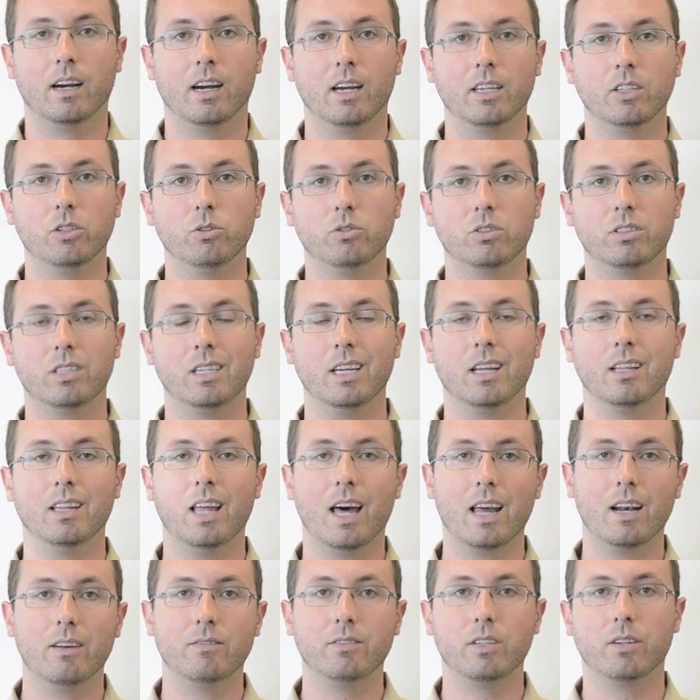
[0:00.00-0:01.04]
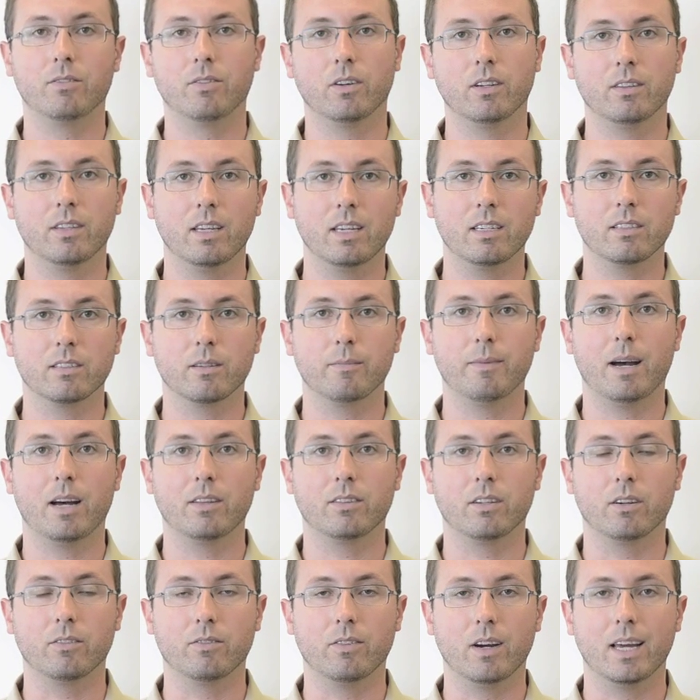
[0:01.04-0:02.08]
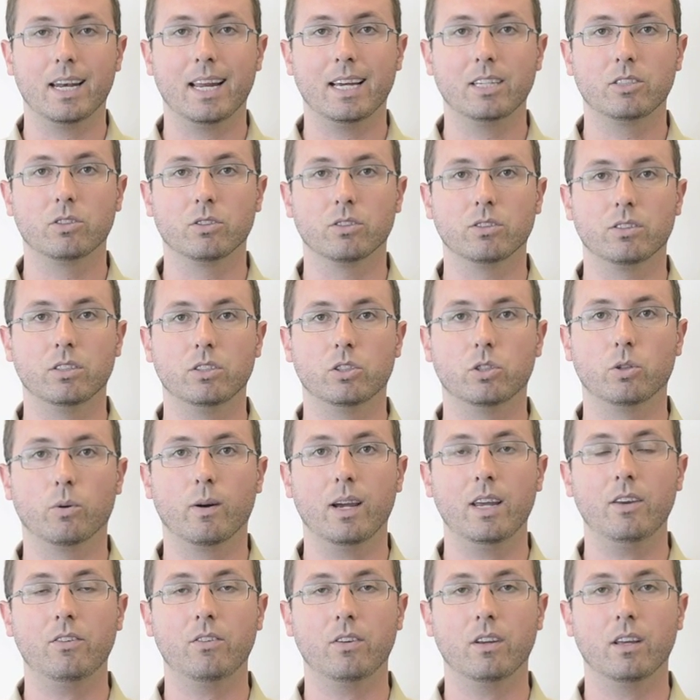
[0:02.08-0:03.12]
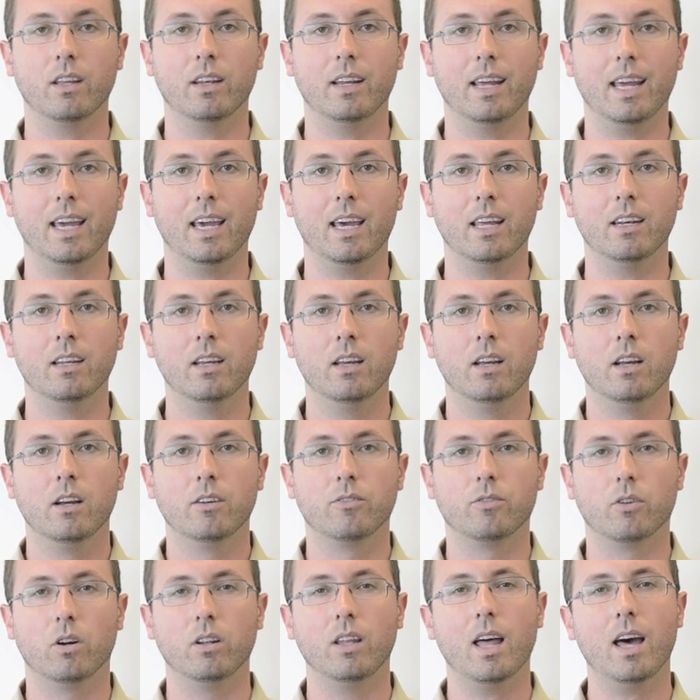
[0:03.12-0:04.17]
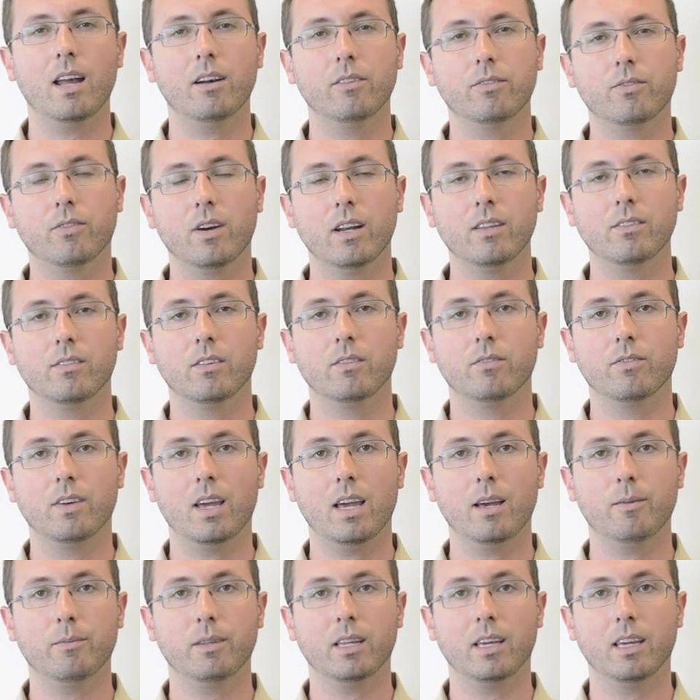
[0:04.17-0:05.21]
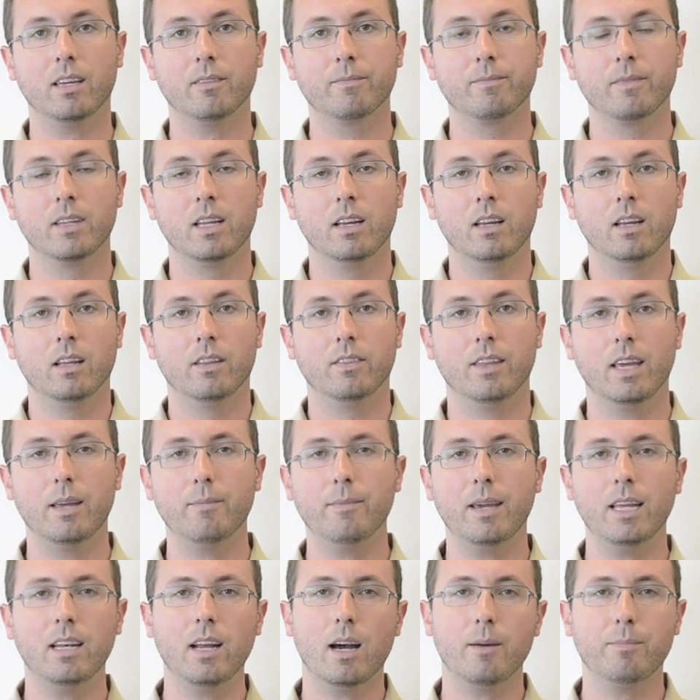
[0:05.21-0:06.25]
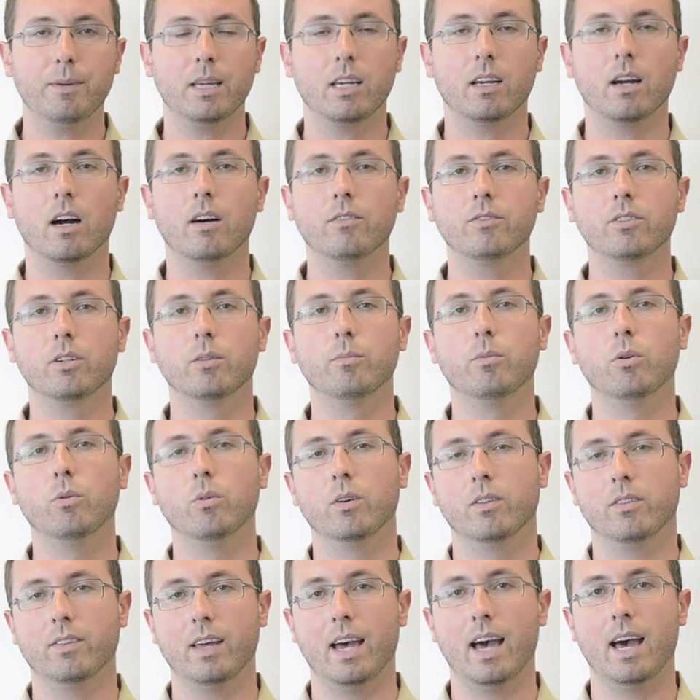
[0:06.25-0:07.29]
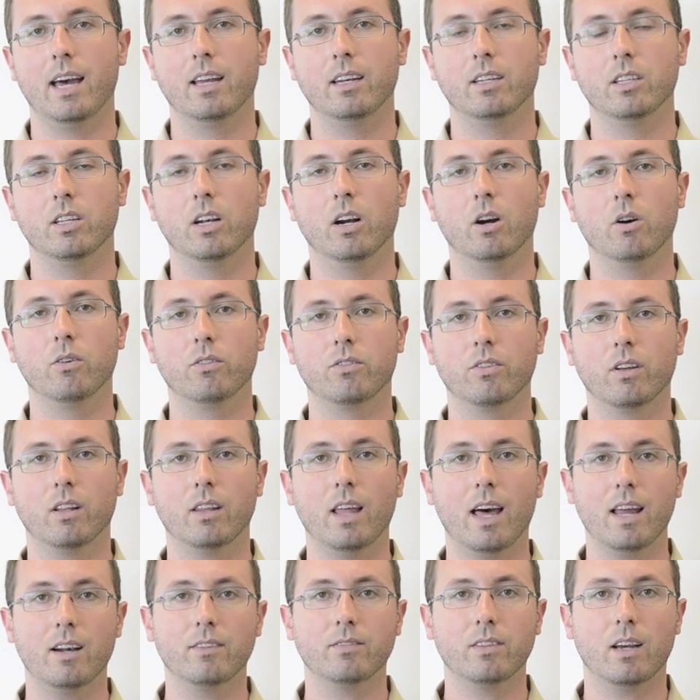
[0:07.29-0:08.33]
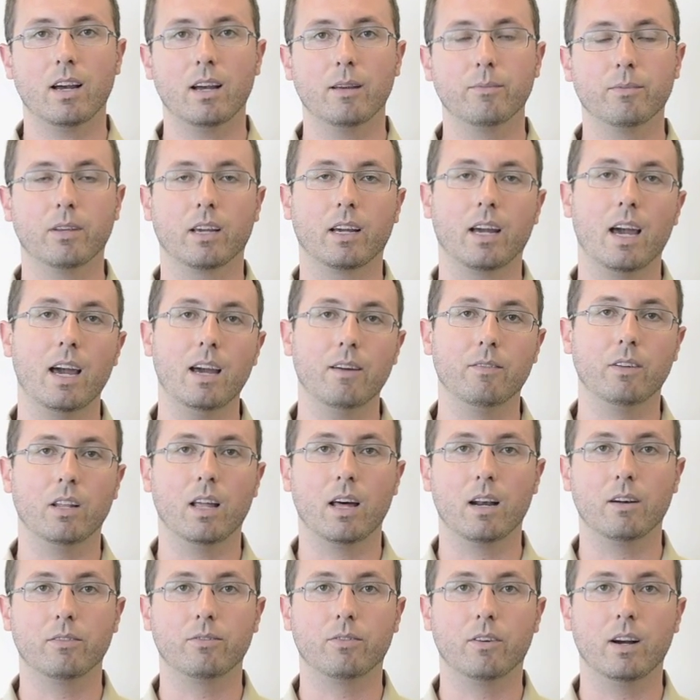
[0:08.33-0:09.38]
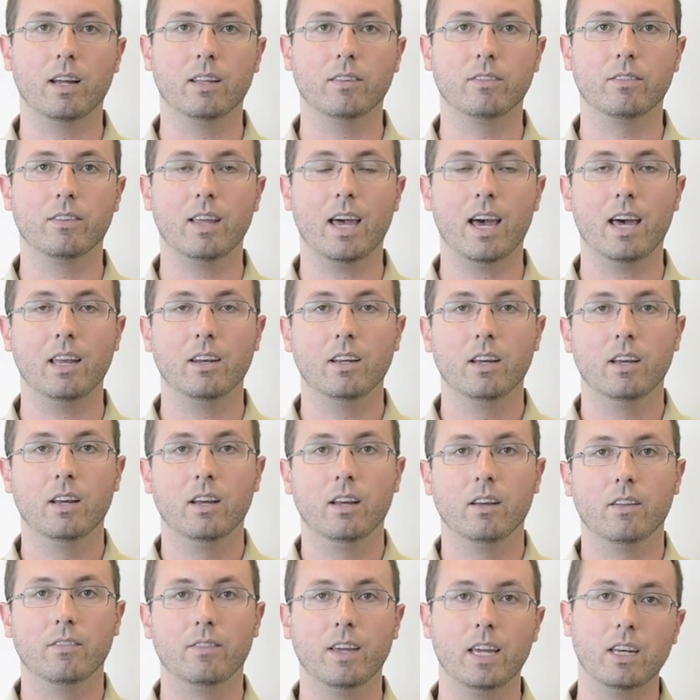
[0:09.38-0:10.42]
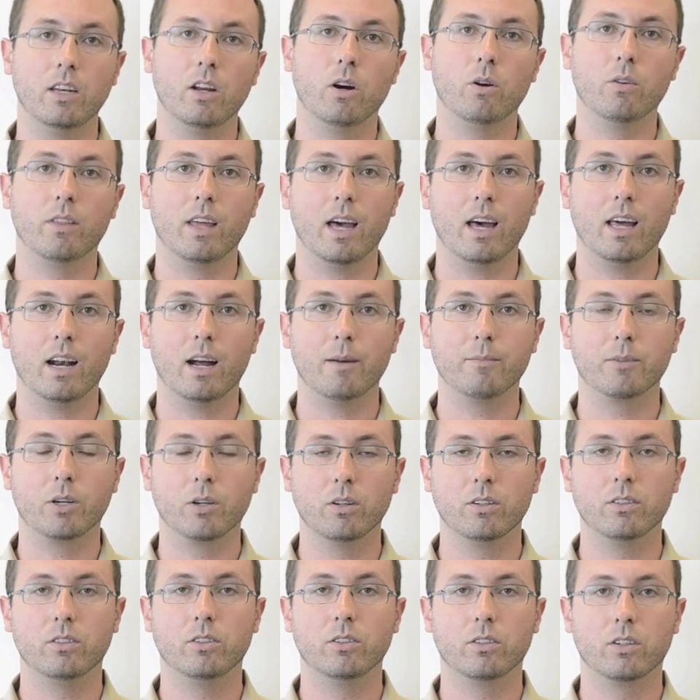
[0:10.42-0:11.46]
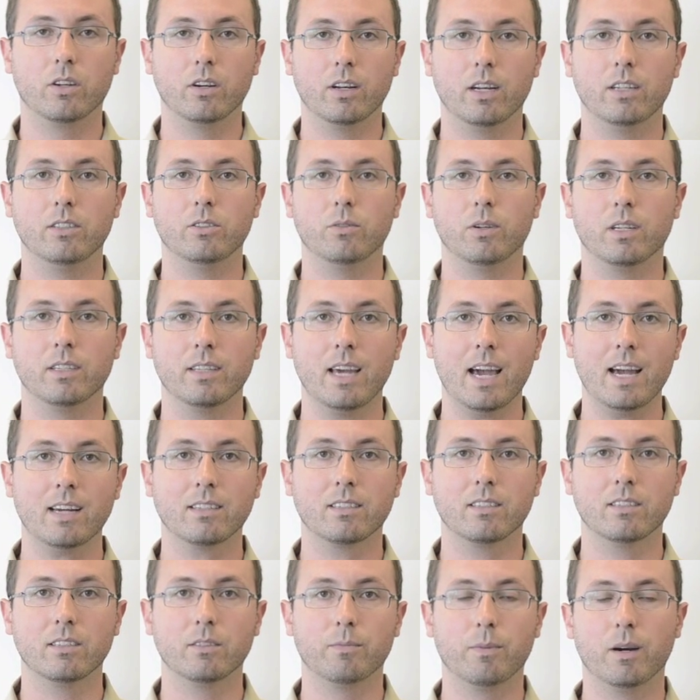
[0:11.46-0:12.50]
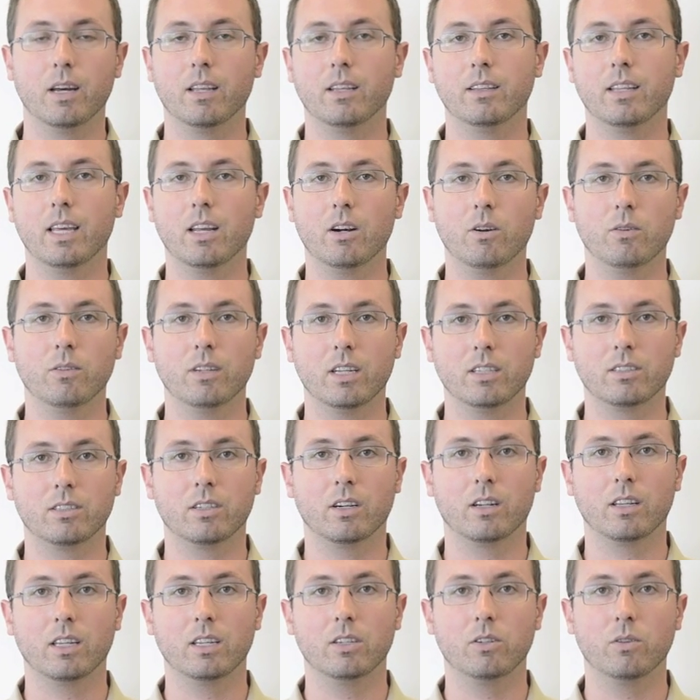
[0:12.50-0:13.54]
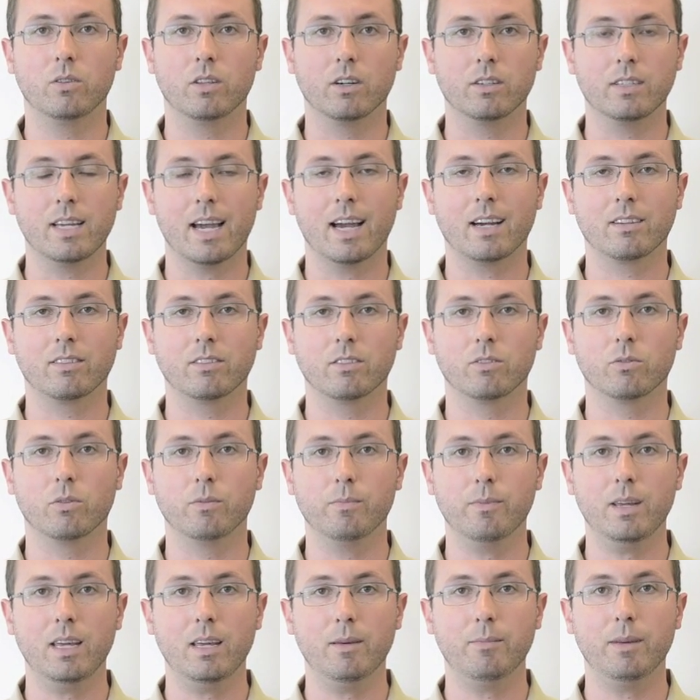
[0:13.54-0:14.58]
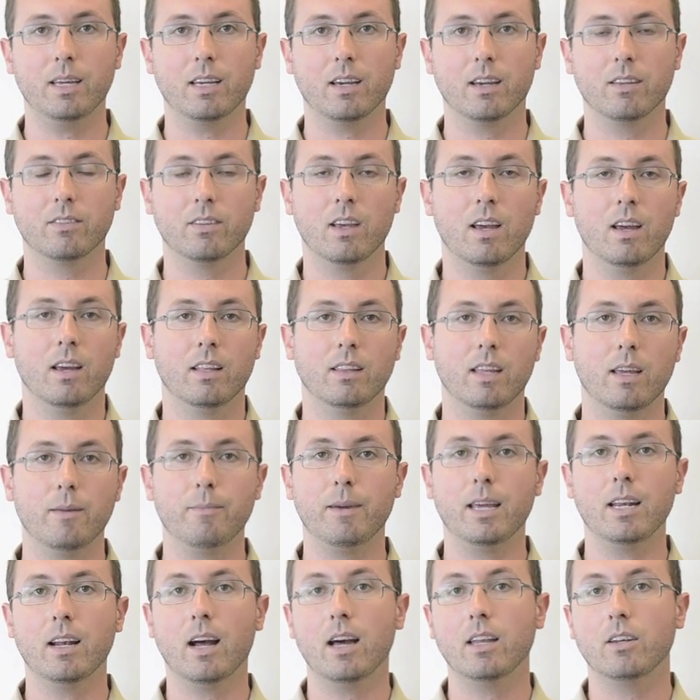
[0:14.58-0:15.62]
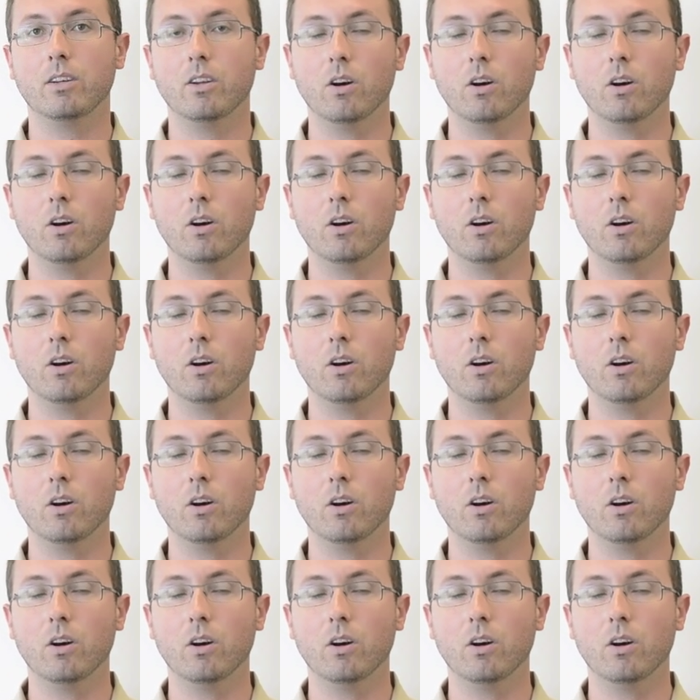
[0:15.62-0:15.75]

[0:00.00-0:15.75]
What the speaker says: you see a lot of different things about their financial situation, and for a lot of friends and family, they may not be comfortable with that. You know, it's a lot of times, like I have a lot of friends that they know that I'm good at doing taxes, but they don't necessarily do their taxes with me because they may not